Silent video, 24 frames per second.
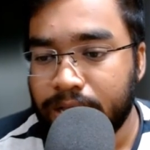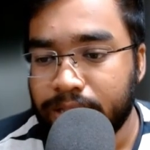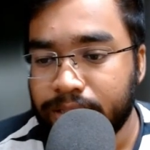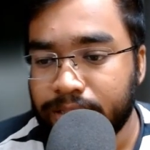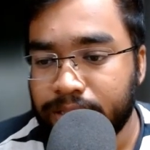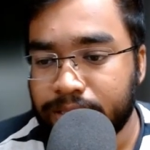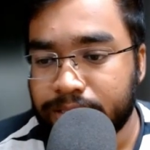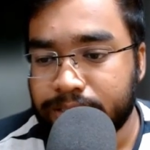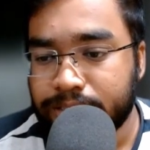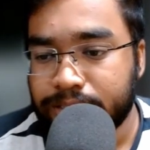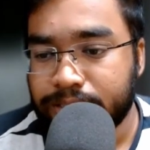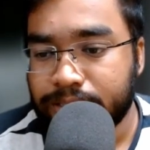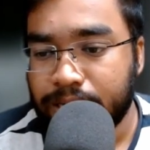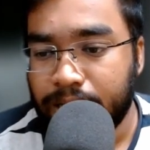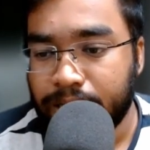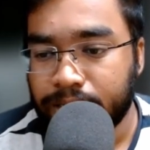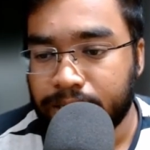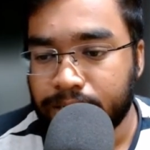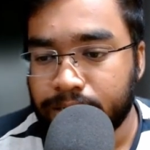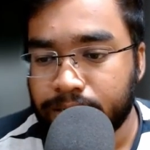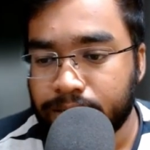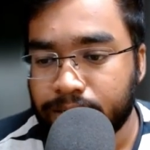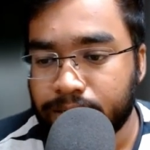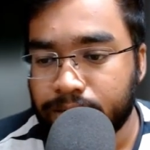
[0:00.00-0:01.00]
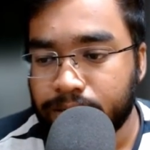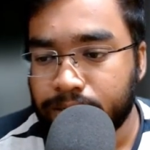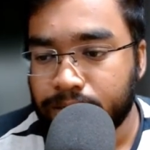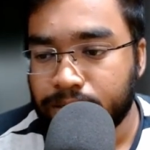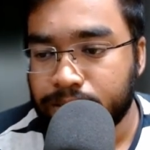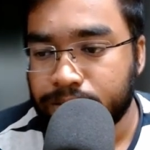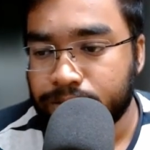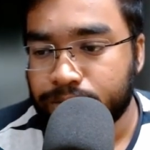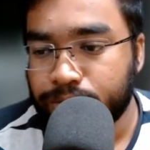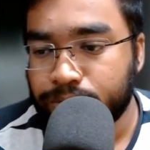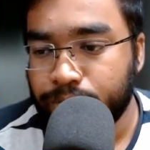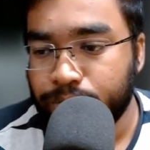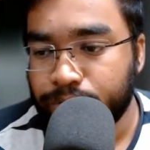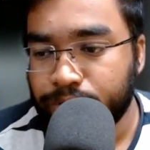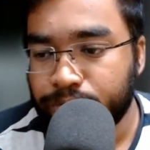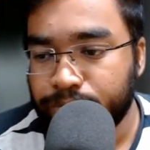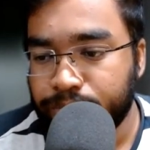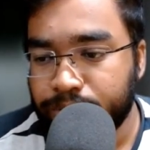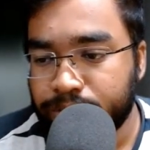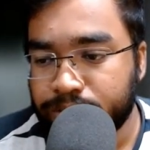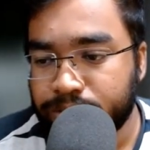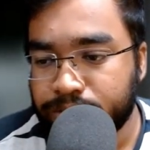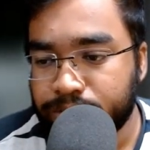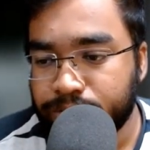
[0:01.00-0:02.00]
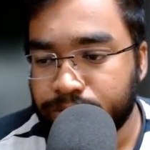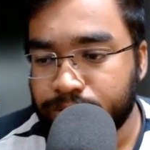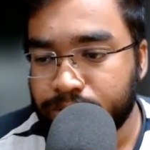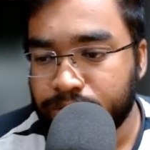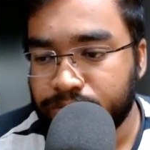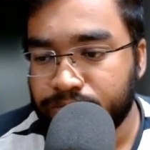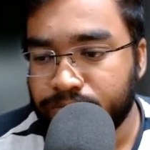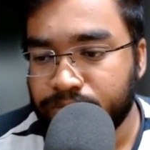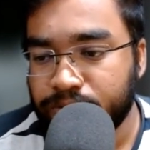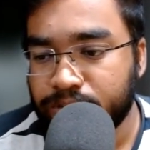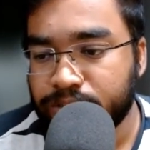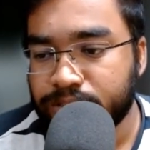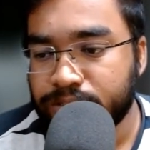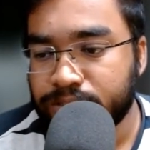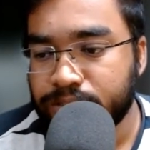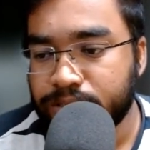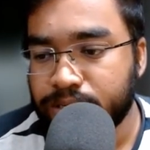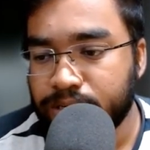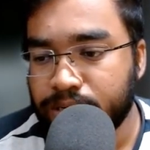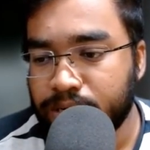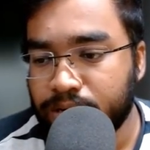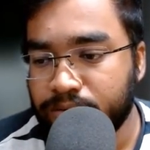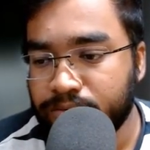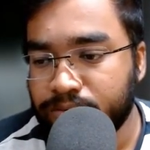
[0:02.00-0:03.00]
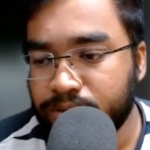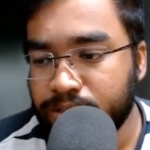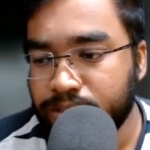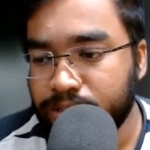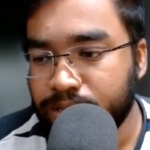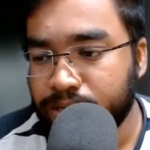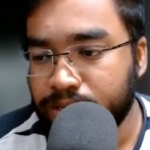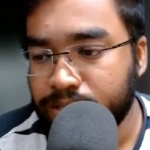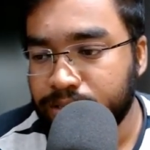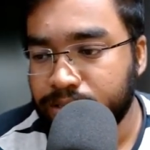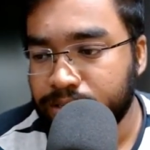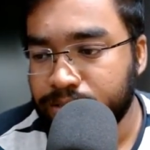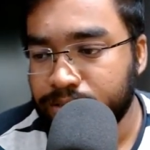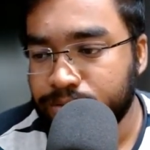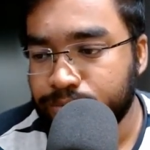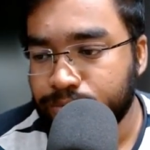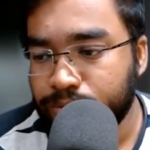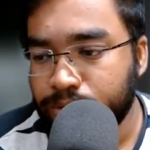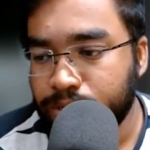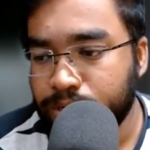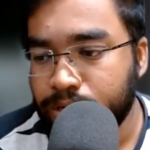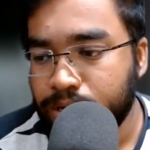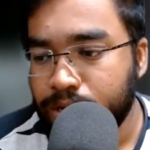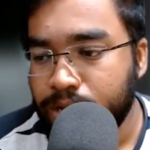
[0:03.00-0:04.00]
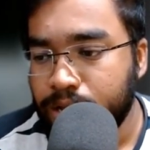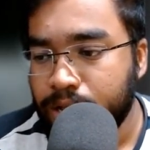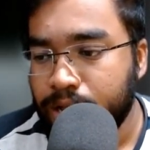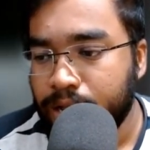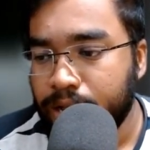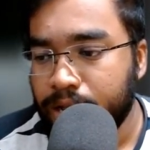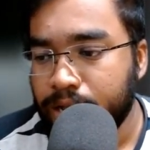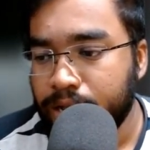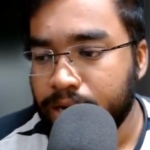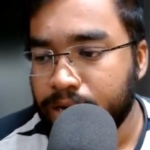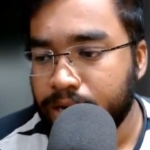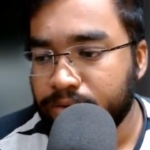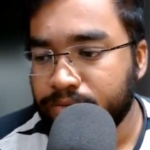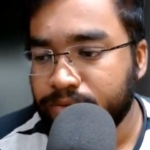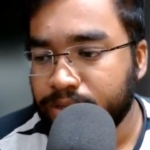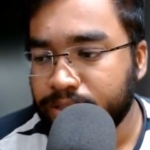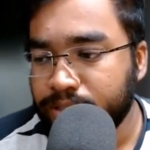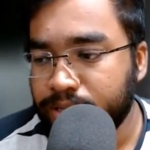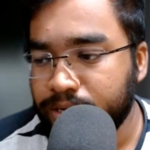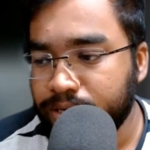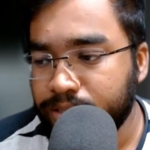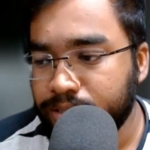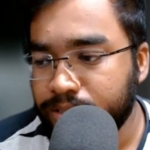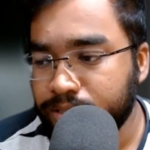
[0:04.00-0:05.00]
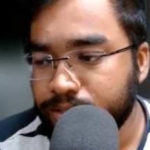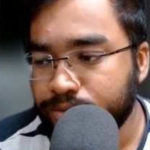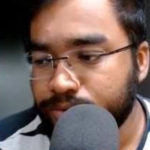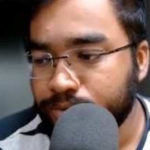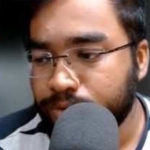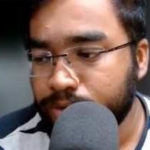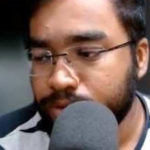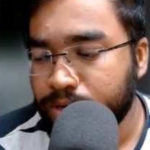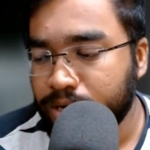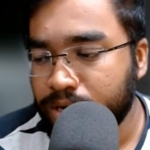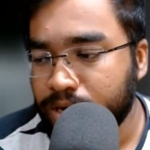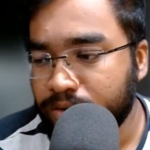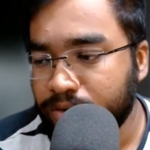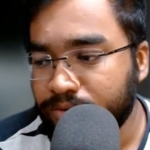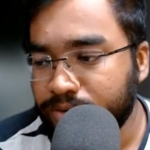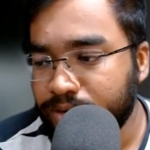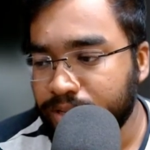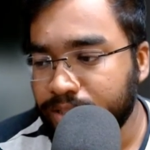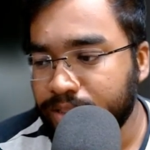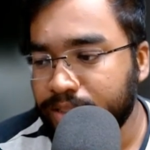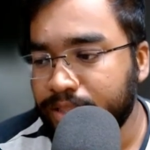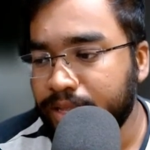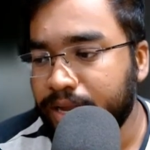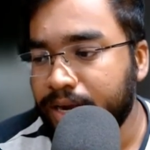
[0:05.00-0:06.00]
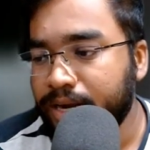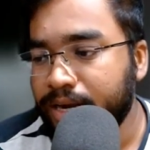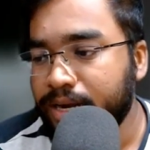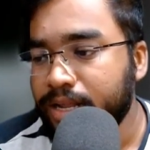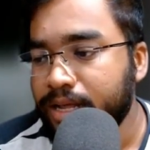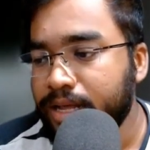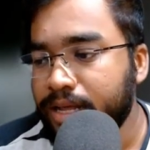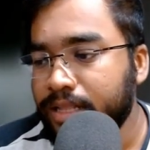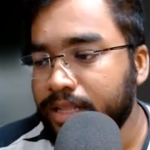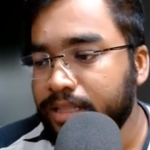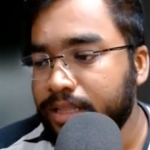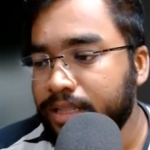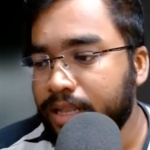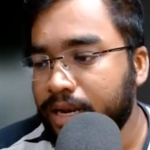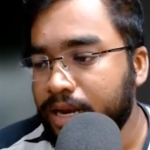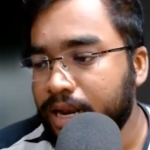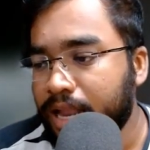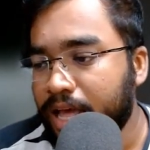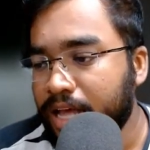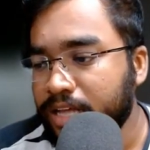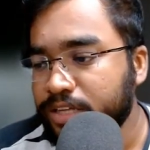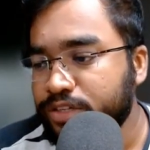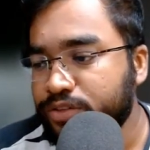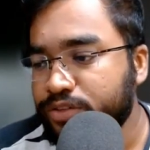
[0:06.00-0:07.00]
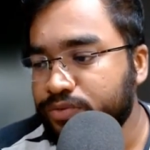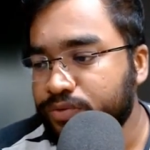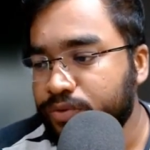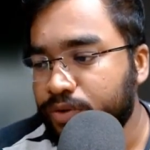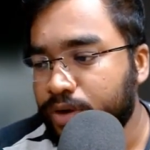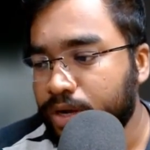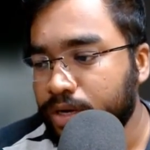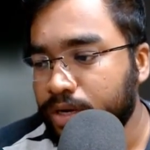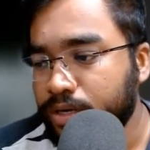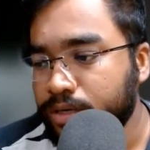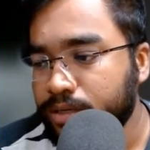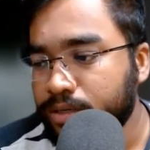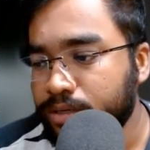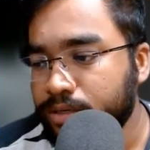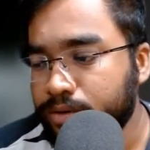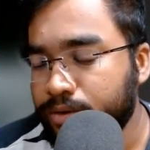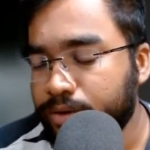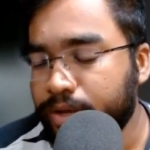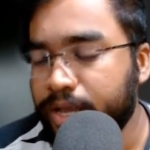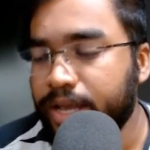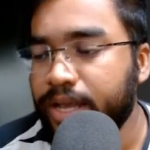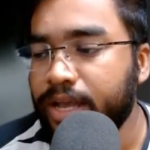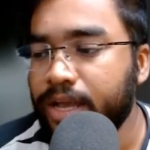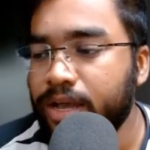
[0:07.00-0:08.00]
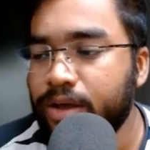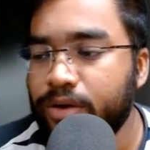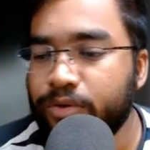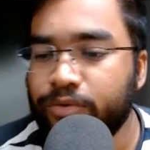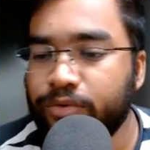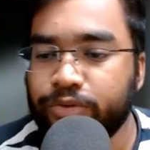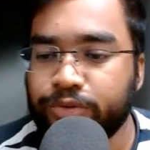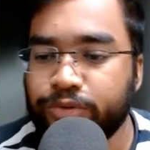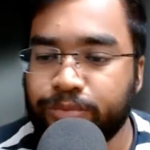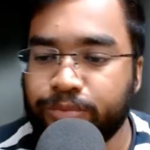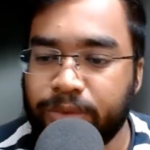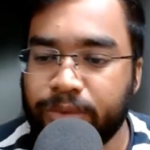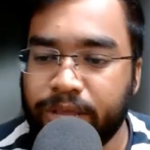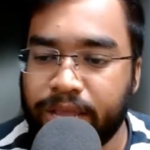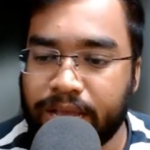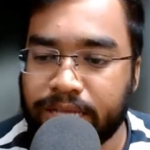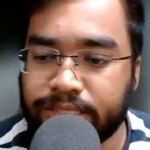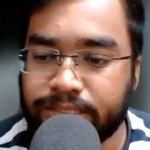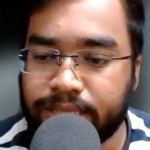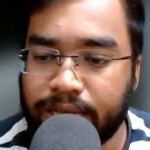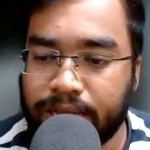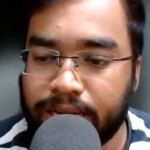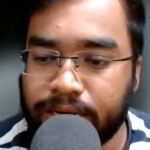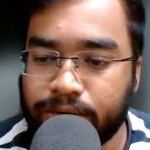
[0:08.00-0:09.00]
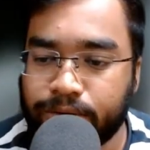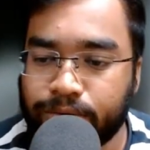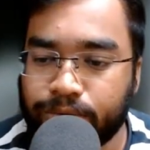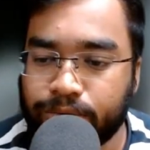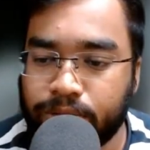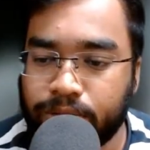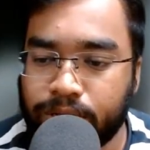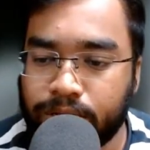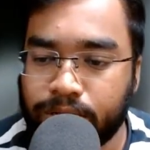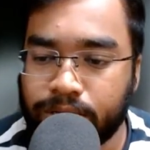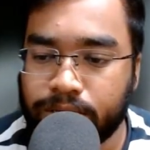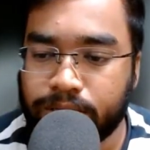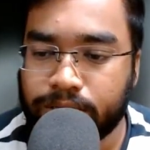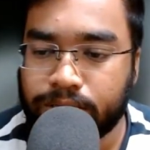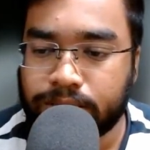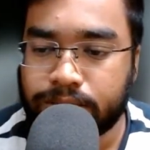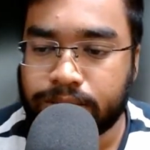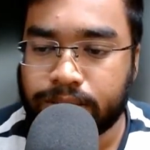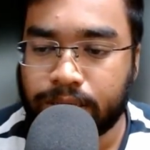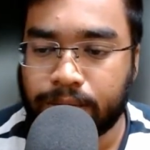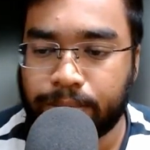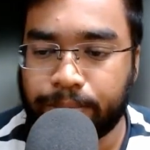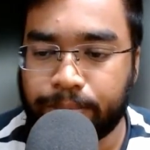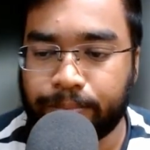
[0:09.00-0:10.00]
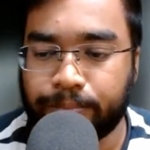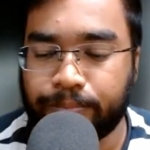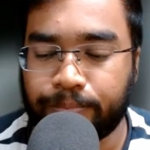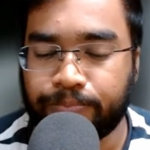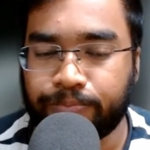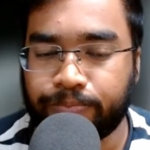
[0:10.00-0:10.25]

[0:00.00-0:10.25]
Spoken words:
this line is going to be executed first, and after that this one, and after that this one, and after that the last one, okay, will be assigned to the sum.